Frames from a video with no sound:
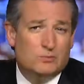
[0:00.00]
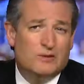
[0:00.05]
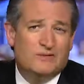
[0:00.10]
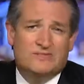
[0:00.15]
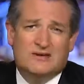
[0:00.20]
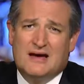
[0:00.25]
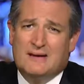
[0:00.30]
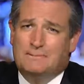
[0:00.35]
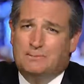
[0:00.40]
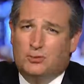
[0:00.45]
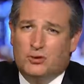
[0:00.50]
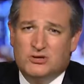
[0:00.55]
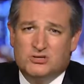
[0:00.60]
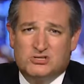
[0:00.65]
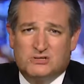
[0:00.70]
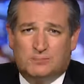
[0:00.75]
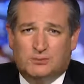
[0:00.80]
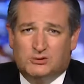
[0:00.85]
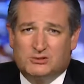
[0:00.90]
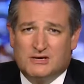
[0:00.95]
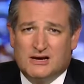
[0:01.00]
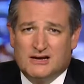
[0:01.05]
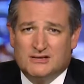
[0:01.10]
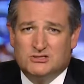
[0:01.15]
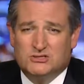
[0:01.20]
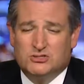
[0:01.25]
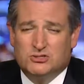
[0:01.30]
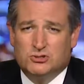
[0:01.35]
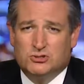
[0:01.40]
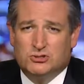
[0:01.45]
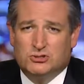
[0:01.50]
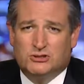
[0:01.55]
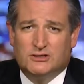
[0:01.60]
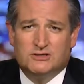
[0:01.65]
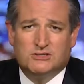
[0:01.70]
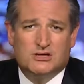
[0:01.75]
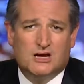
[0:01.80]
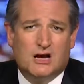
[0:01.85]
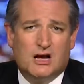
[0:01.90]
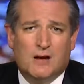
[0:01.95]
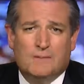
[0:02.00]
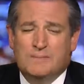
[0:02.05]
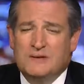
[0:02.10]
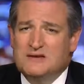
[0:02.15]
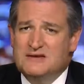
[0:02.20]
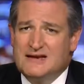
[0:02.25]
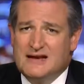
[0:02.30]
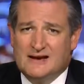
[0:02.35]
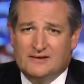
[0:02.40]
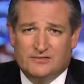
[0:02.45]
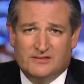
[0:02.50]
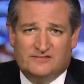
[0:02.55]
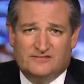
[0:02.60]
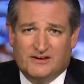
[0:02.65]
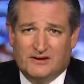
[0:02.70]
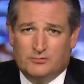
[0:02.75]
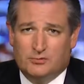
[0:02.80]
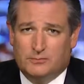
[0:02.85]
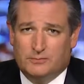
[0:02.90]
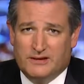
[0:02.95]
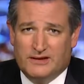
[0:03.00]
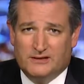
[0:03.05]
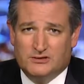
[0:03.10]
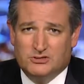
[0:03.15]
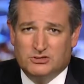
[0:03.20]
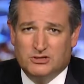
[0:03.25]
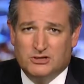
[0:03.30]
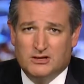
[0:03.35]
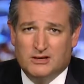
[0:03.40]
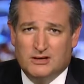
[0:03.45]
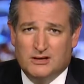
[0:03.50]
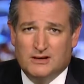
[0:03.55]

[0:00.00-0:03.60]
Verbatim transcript: And we've got principled constitutionalists up and down the federal bench.